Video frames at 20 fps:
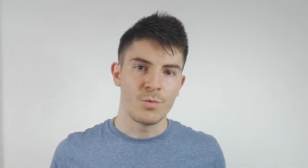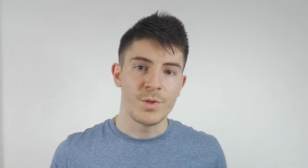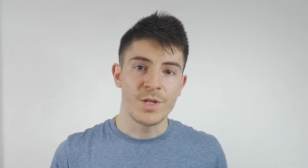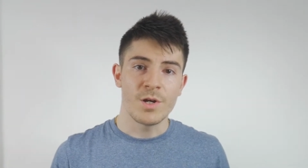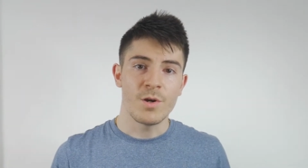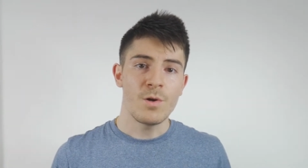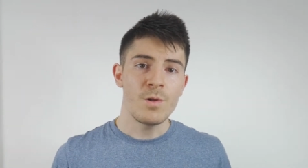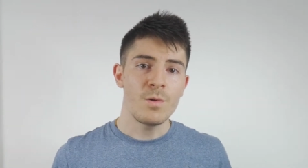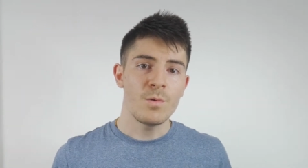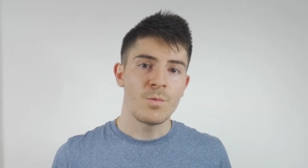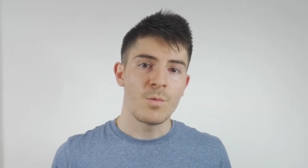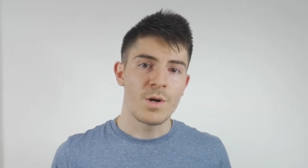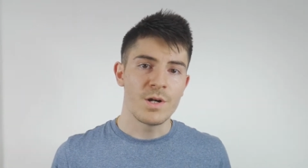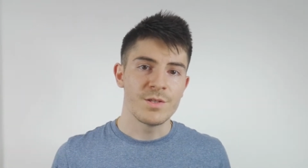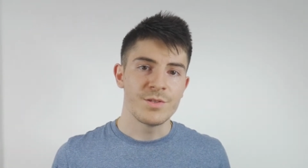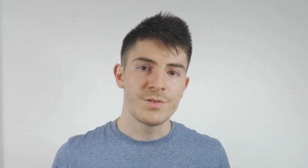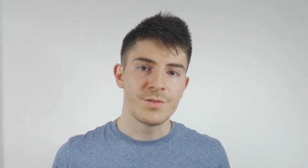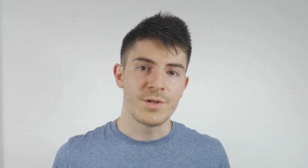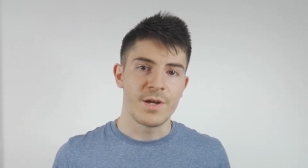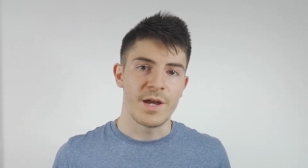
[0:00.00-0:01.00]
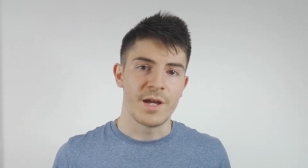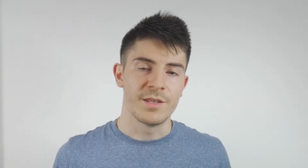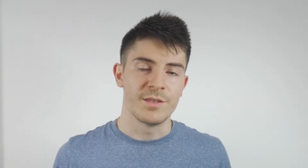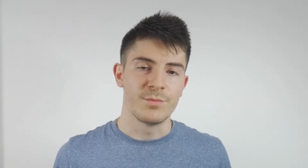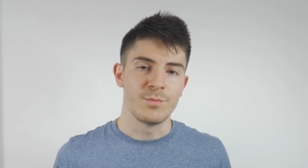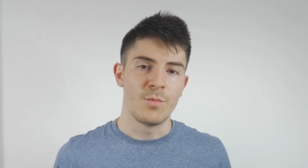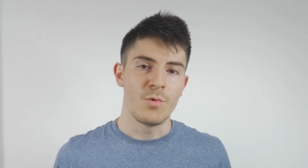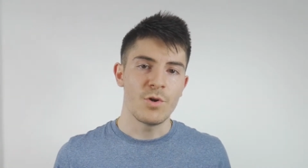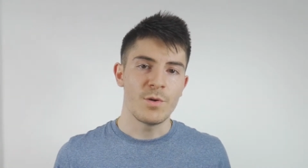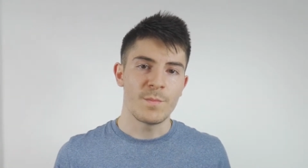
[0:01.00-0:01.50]
We all want to add
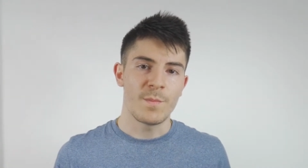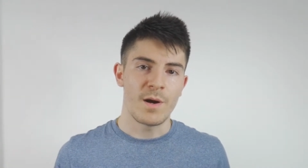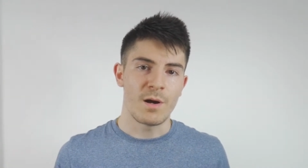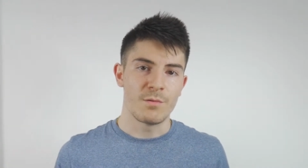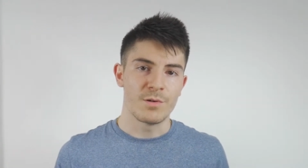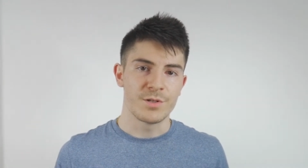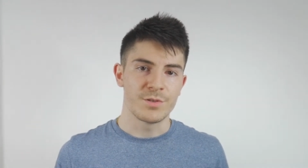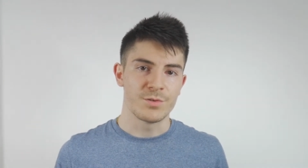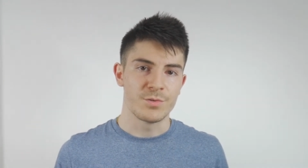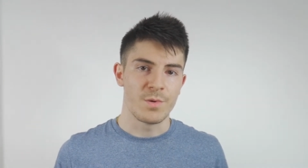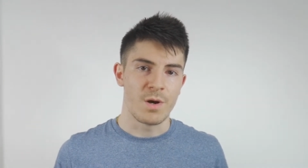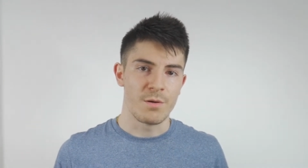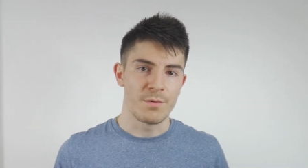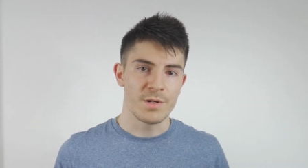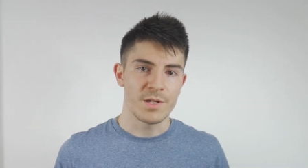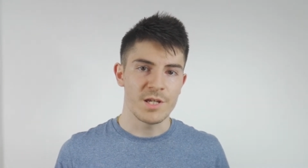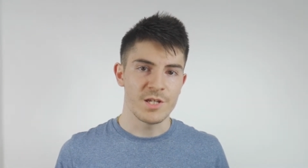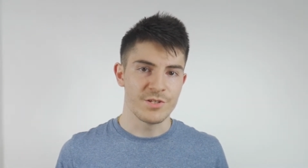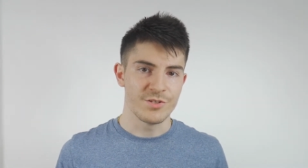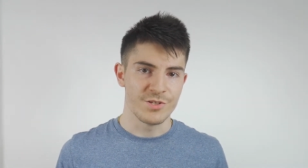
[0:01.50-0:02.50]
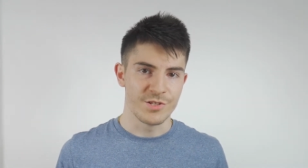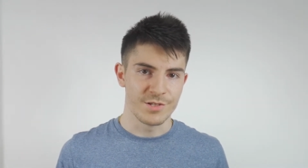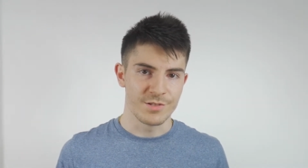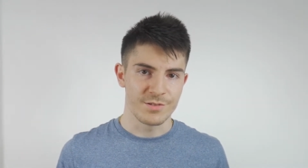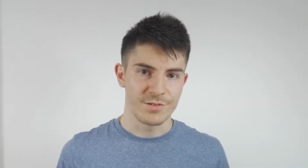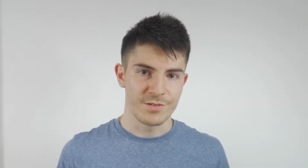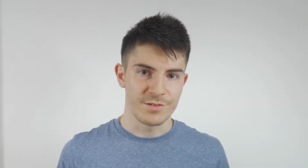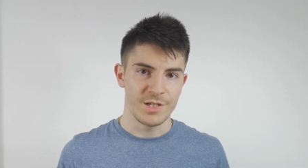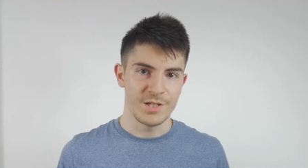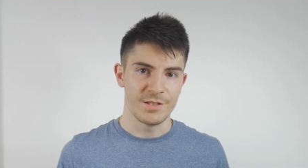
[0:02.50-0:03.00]
more power to our engines.